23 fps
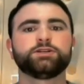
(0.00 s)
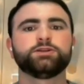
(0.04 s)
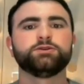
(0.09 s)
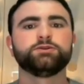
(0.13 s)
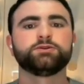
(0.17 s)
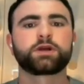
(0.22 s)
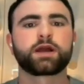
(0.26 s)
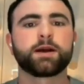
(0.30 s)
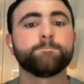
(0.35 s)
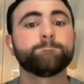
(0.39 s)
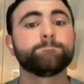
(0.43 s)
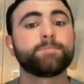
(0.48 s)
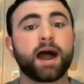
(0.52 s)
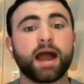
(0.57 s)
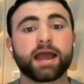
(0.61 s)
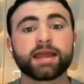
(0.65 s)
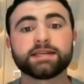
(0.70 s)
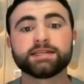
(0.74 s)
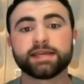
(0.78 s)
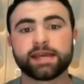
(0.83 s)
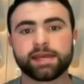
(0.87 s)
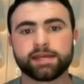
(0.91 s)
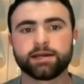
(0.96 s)
to
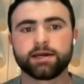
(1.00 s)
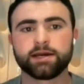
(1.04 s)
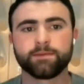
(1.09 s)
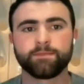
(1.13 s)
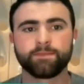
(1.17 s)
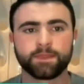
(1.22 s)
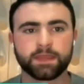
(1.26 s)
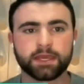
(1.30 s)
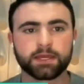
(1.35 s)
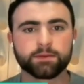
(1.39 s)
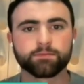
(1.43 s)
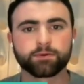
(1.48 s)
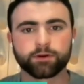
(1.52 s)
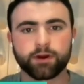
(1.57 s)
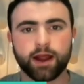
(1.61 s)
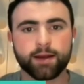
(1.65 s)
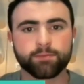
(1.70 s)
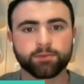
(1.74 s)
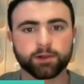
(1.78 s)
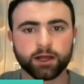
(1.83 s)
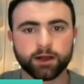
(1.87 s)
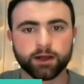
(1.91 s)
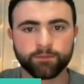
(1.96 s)
combine data in
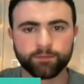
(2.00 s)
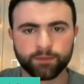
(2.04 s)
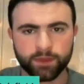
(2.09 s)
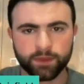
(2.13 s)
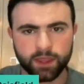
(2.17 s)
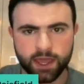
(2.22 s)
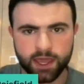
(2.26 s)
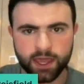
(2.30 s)
Parabola.